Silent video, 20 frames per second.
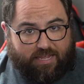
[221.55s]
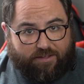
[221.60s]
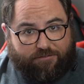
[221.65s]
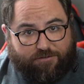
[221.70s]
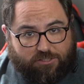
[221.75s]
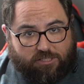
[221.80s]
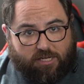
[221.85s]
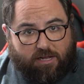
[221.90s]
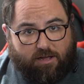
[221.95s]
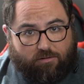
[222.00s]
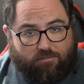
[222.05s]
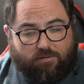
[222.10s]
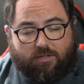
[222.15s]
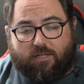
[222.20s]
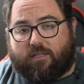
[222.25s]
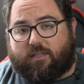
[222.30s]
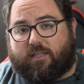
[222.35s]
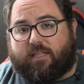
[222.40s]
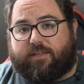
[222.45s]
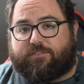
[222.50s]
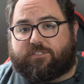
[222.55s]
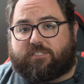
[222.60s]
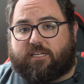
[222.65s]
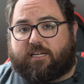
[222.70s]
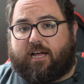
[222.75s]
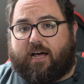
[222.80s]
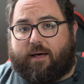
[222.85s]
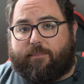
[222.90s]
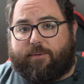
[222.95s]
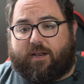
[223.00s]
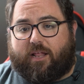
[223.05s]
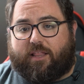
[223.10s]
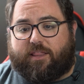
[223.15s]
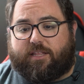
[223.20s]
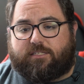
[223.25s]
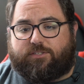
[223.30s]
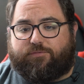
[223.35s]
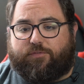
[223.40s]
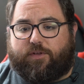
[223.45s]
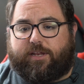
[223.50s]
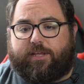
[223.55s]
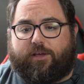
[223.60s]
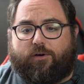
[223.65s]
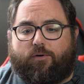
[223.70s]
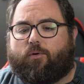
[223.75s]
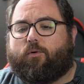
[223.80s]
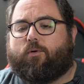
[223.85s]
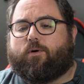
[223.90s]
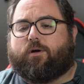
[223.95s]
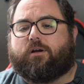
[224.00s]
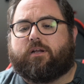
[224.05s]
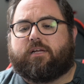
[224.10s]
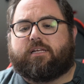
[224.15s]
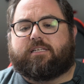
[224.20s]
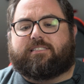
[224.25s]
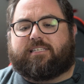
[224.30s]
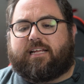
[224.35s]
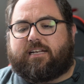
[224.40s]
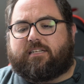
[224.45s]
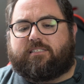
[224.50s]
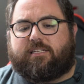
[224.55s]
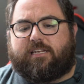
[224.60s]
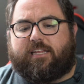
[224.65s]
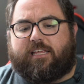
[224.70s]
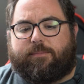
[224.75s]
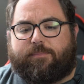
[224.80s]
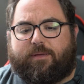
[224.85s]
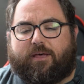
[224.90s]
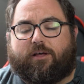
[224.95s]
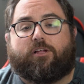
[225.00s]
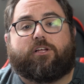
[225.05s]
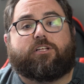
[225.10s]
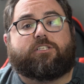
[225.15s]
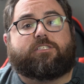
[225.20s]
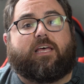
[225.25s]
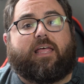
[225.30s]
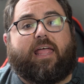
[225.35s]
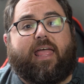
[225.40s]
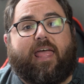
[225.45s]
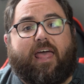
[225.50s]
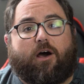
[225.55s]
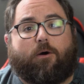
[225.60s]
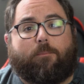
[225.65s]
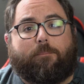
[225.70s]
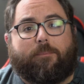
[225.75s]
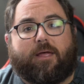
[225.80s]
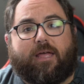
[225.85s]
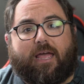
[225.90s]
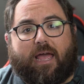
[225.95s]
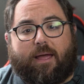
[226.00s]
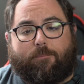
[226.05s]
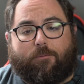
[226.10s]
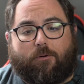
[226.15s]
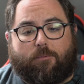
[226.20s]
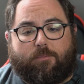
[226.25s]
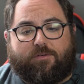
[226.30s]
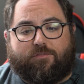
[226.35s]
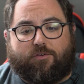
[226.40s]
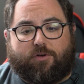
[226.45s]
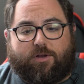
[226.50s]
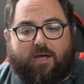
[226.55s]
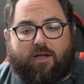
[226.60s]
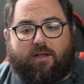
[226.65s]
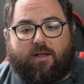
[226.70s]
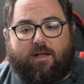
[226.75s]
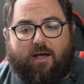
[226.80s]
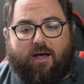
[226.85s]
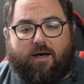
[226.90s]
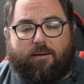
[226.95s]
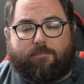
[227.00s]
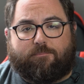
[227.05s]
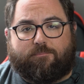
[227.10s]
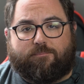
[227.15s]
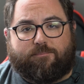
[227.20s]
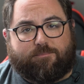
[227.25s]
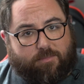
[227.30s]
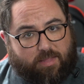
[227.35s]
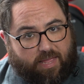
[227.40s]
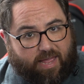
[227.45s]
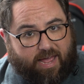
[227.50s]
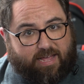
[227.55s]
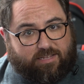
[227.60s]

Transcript: If so, leave us a comment on this video or send us an email to help@promevo.com.